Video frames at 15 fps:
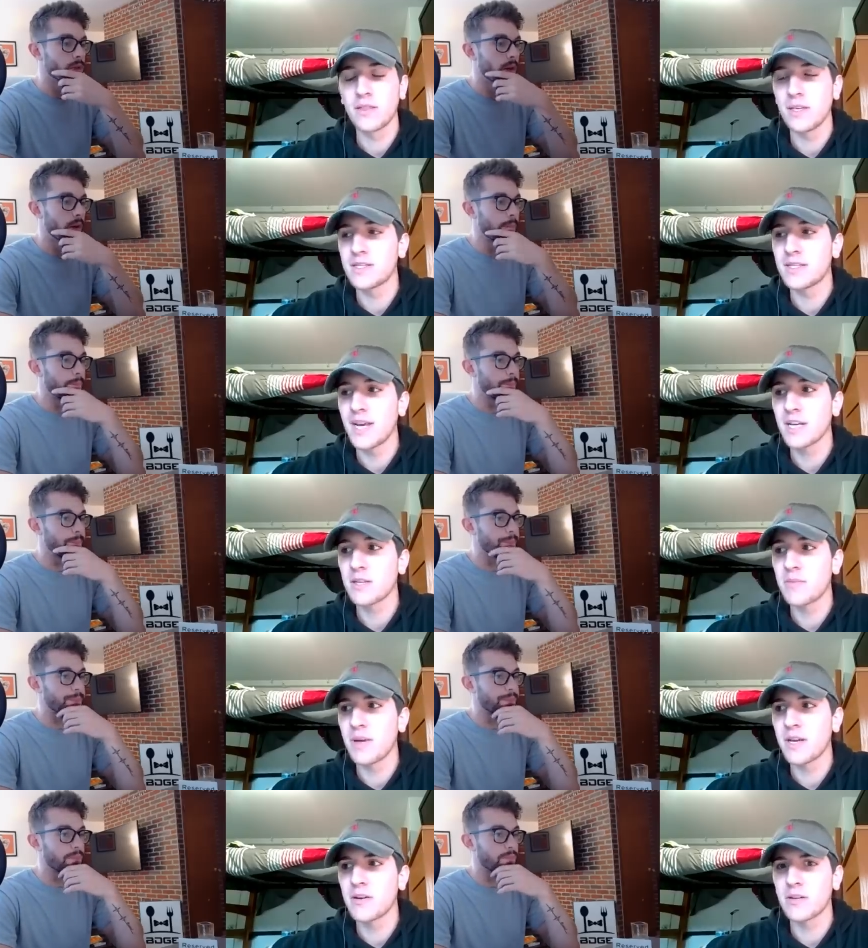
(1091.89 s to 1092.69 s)
Speaker 1: They
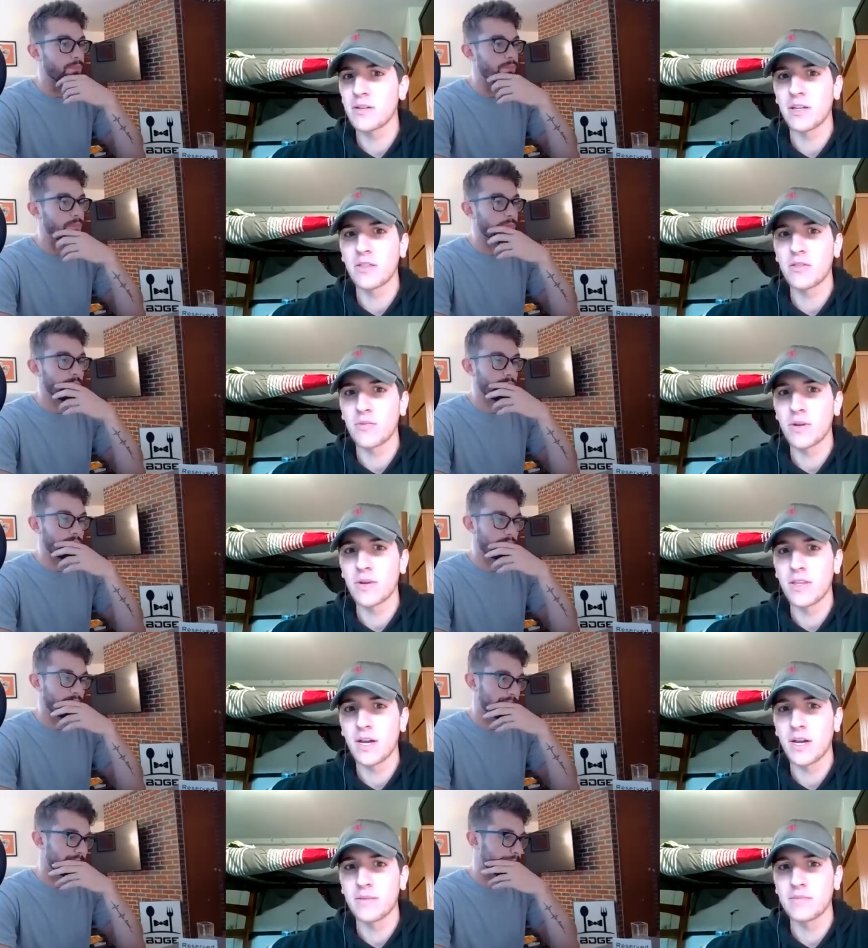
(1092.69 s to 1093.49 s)
sacked Baker like three
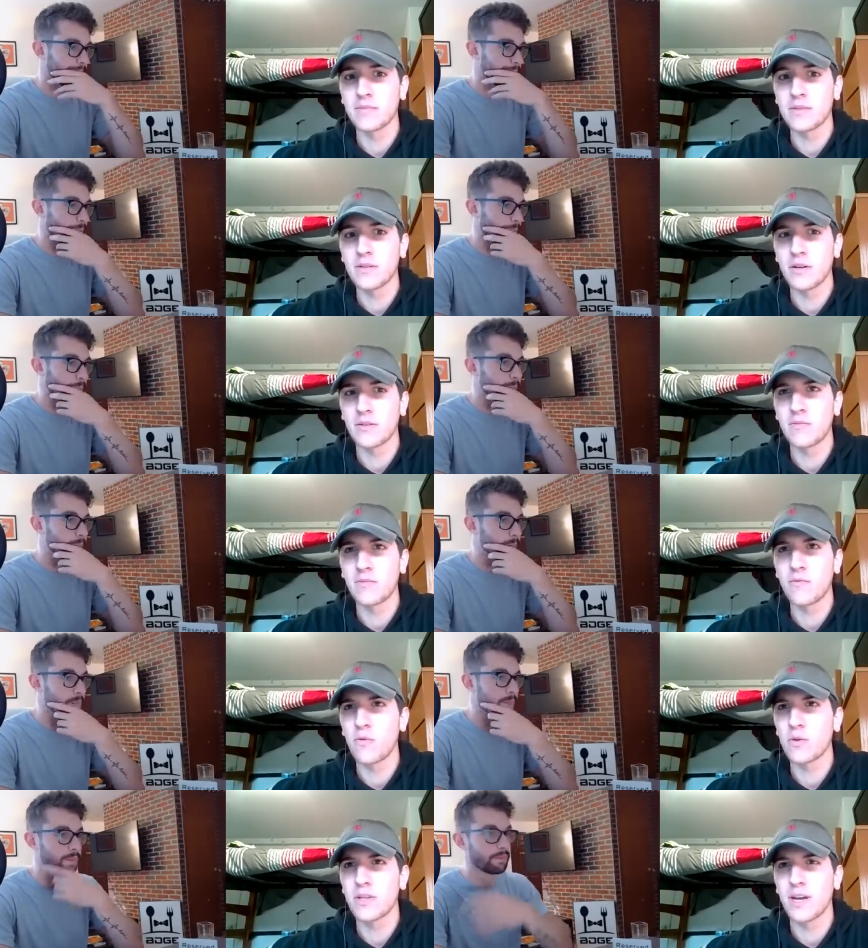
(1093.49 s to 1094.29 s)
times or
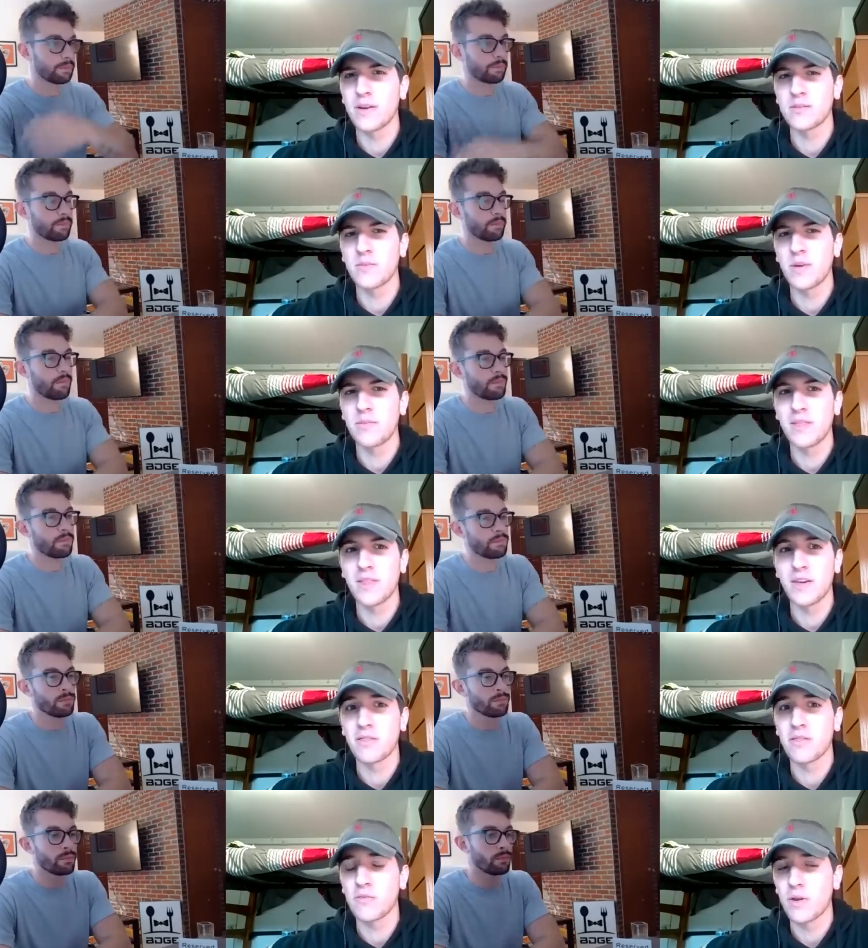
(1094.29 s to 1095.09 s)
four times, maybe. They
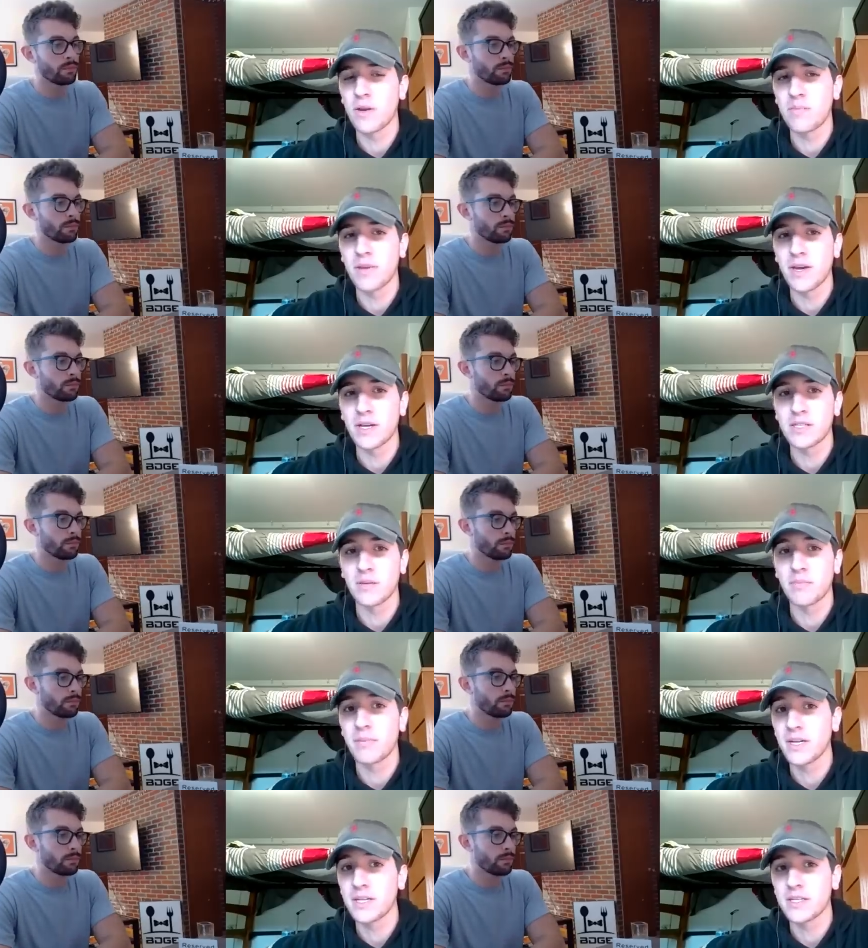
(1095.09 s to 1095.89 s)
had three picks,
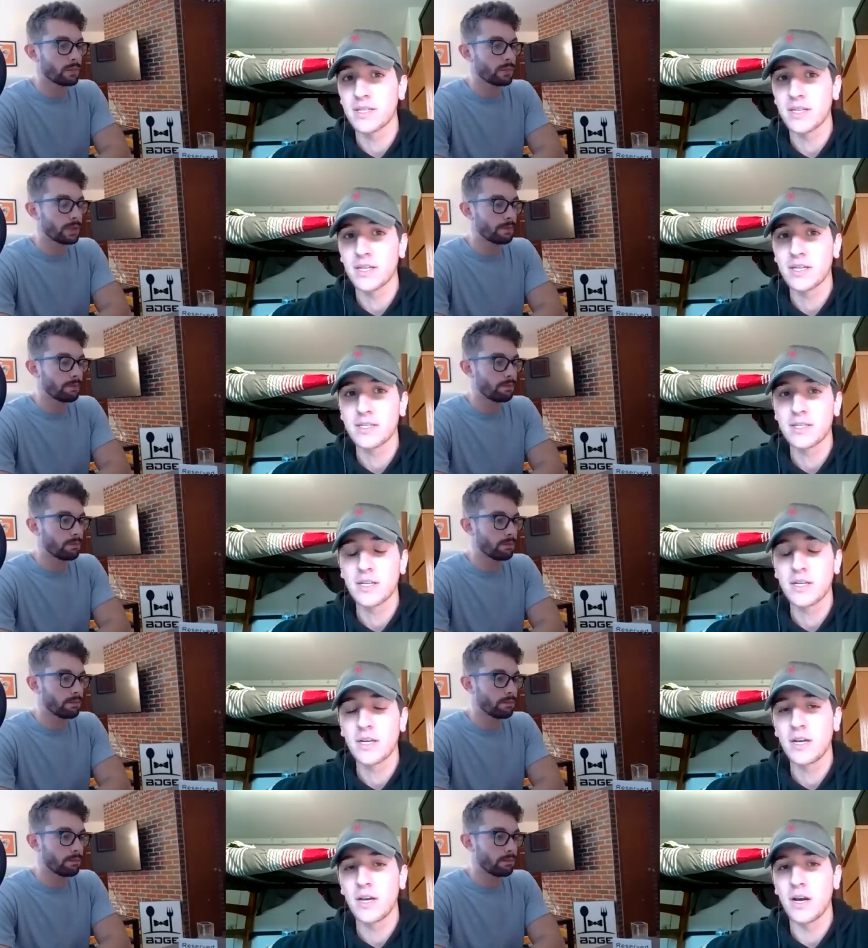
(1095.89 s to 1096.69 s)
a pick six,
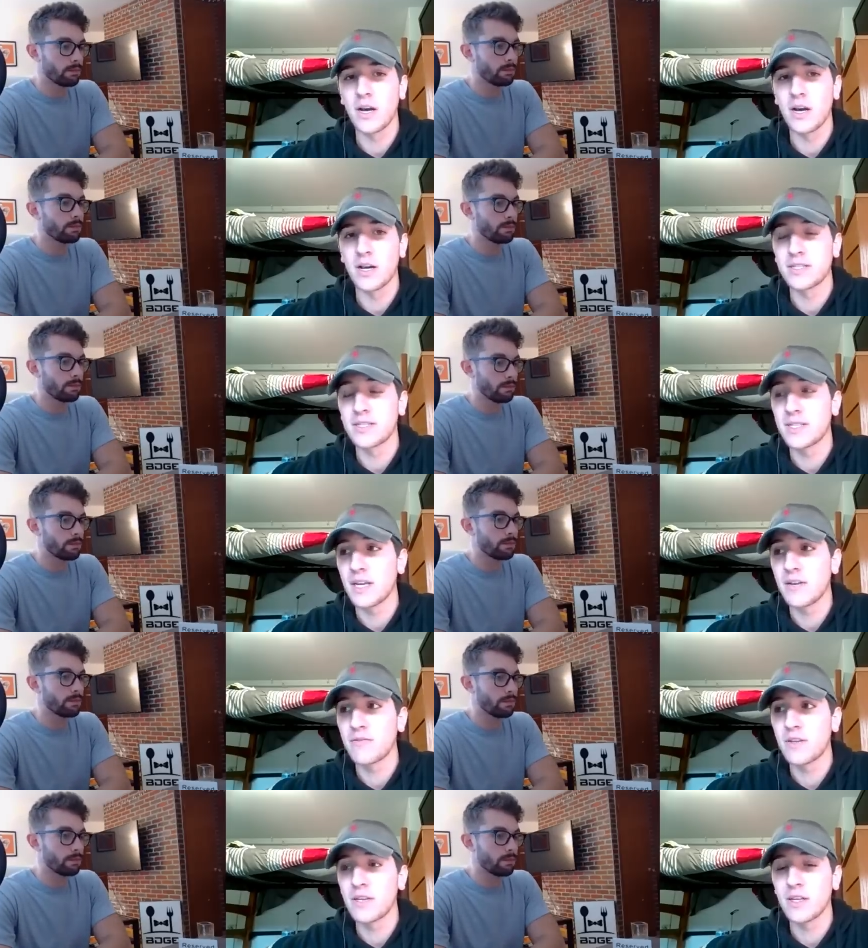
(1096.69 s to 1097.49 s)
uh, a
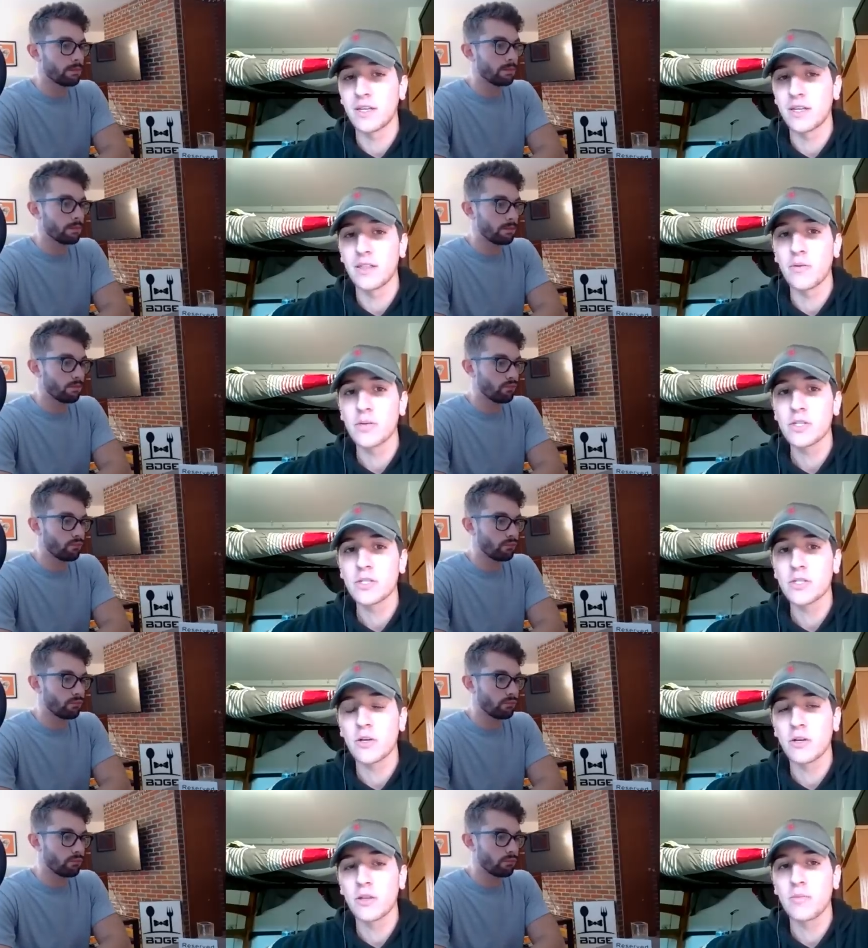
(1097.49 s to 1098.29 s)
safety. Like they were
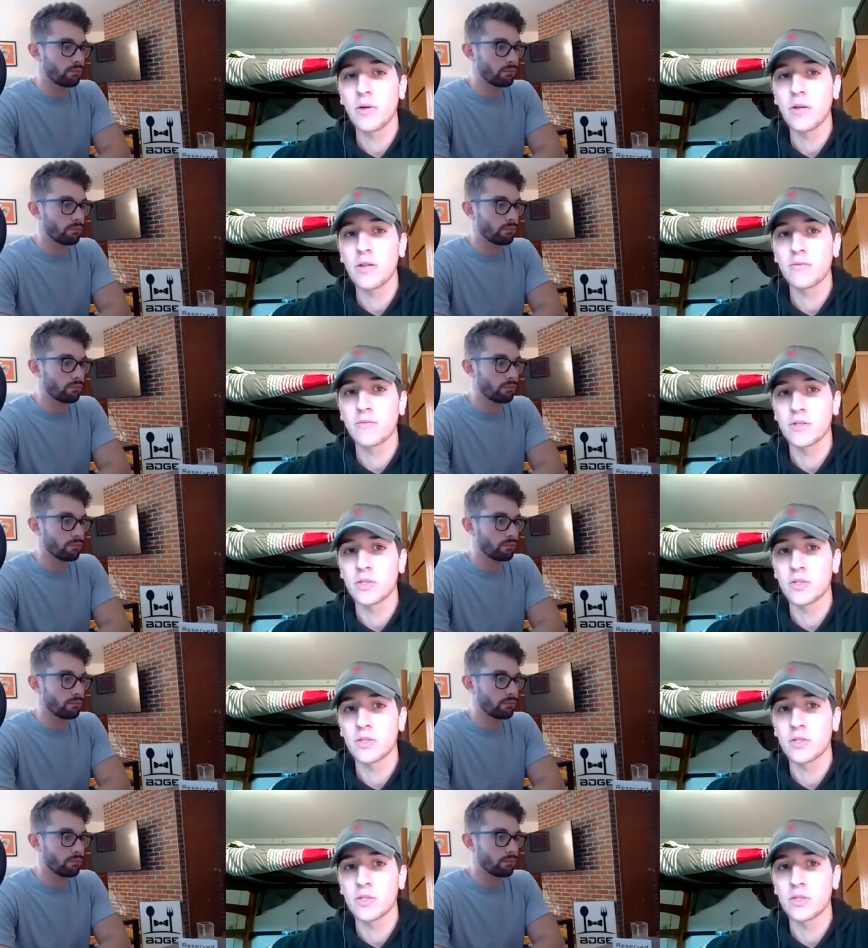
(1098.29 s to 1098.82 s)
just turning the ball over